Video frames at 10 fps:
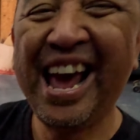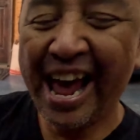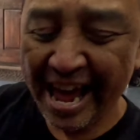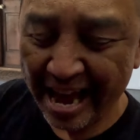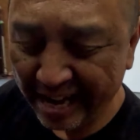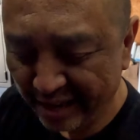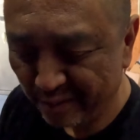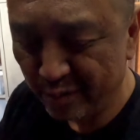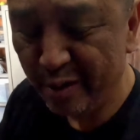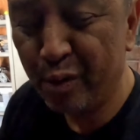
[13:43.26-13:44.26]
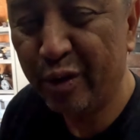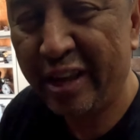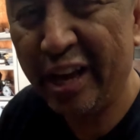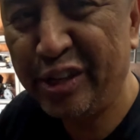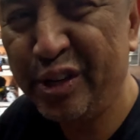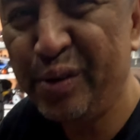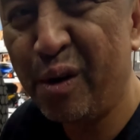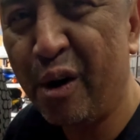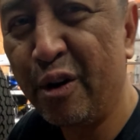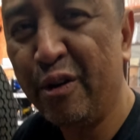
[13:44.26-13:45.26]
And we will catch
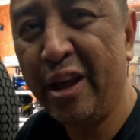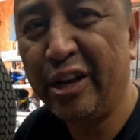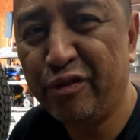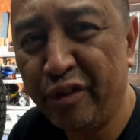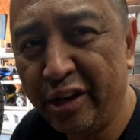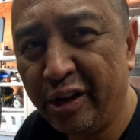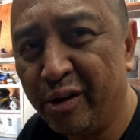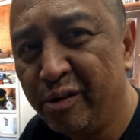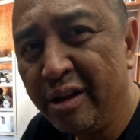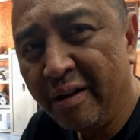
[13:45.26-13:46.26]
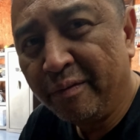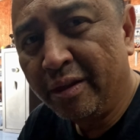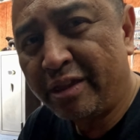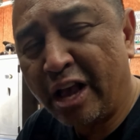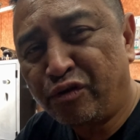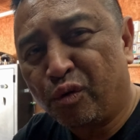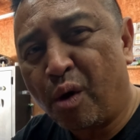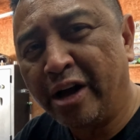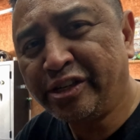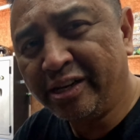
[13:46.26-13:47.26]
you on our next video. Thanks for
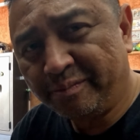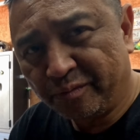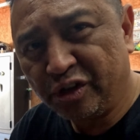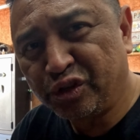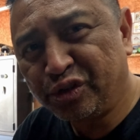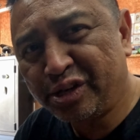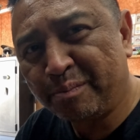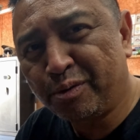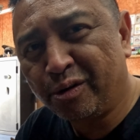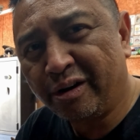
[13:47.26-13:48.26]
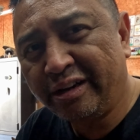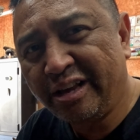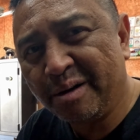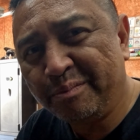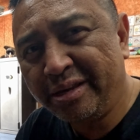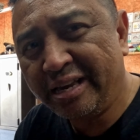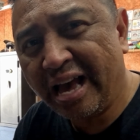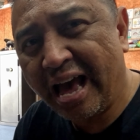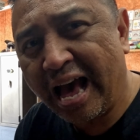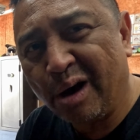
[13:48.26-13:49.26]
watching. This is Semper Gumby
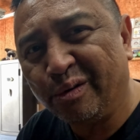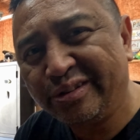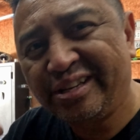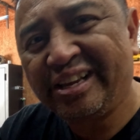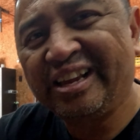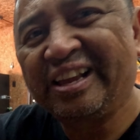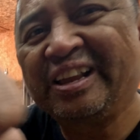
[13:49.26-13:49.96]
out.